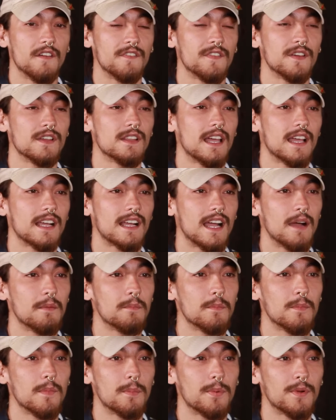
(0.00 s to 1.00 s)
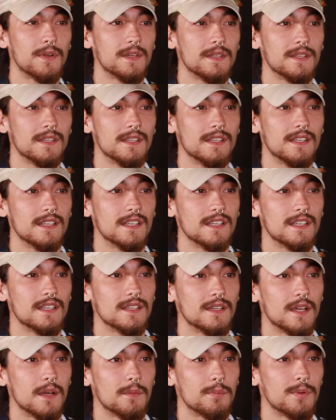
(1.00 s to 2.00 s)
I feel like I'm
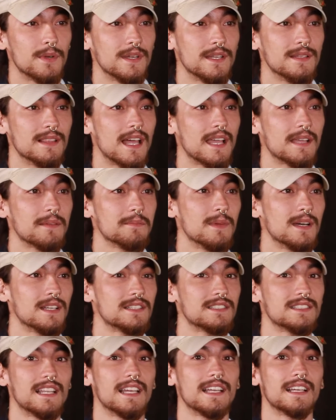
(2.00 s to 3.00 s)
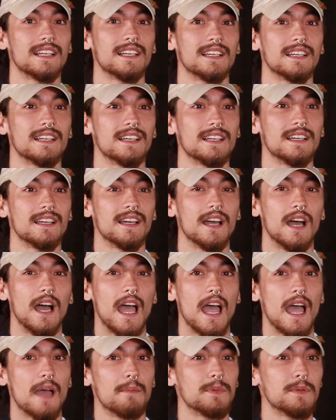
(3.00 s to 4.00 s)
a pretty like much like
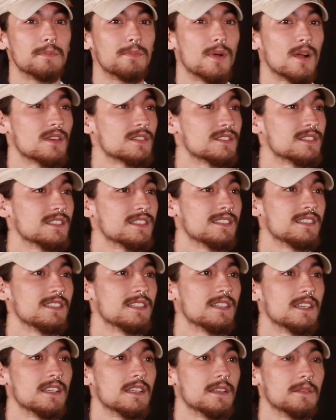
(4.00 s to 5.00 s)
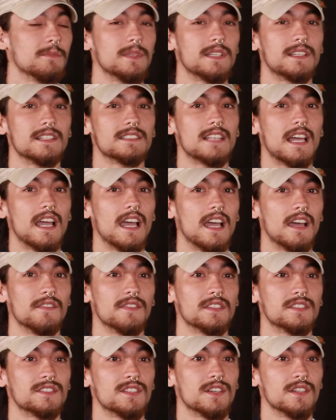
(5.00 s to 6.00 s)
a happy person. Yeah. Because I
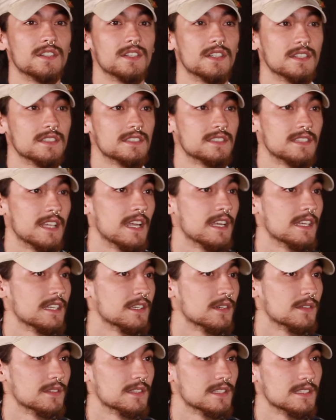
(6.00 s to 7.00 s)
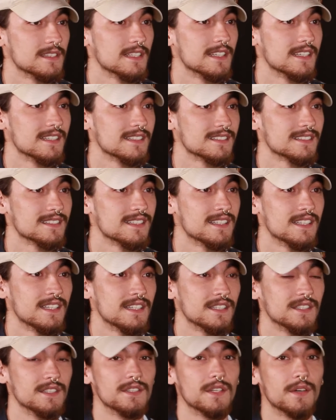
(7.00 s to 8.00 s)
have a certain understanding on these things.
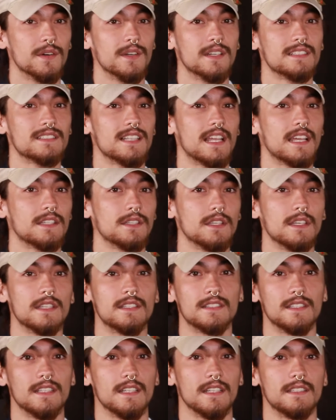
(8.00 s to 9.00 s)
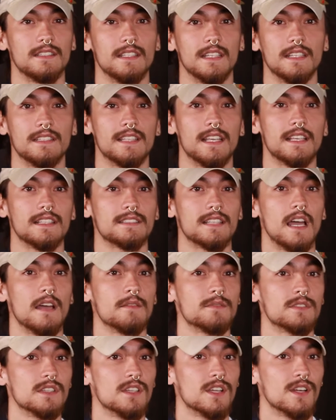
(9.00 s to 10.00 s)
You know, and it's like it takes
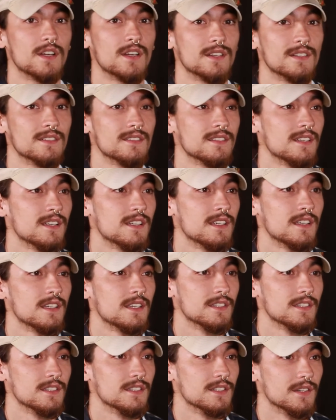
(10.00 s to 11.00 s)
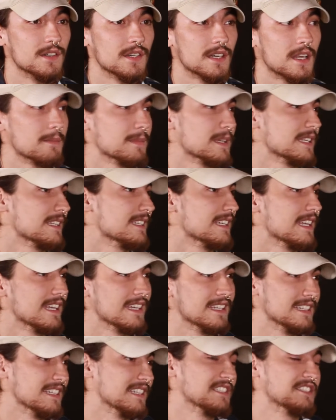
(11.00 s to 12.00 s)
time to learn, you know what I mean,
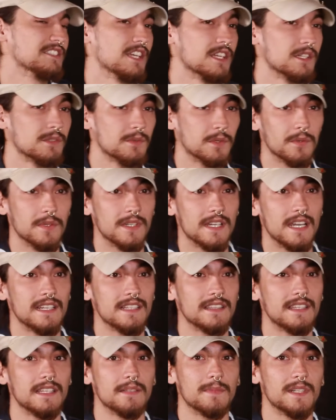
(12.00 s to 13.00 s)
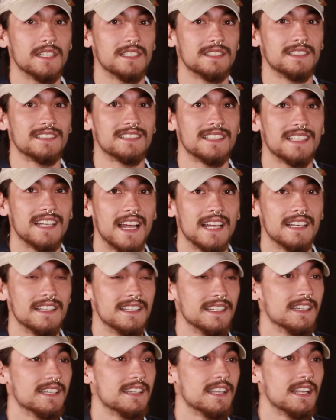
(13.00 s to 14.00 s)
in general with anything, but it's just an
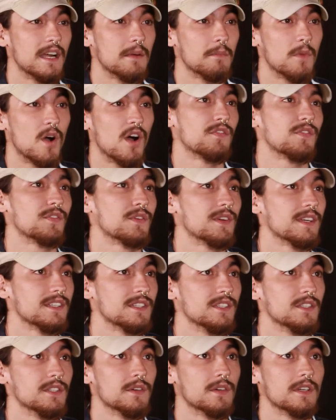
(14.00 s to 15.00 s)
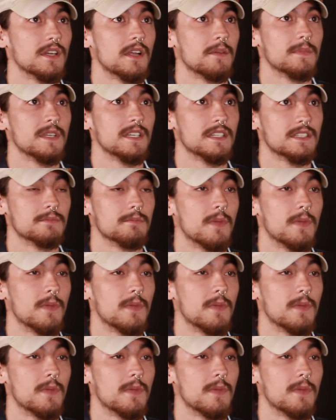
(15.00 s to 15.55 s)
idea that I'm offering, you know what I mean?